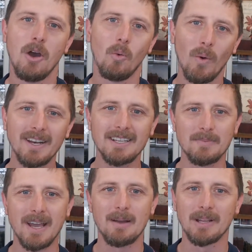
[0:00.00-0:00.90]
We need to
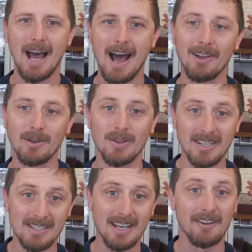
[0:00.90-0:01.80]
be able to argue
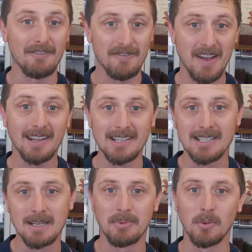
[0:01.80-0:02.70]
this in a fairly
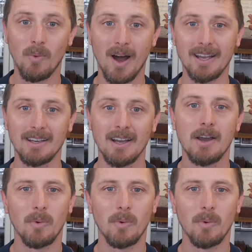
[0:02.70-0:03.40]
simple way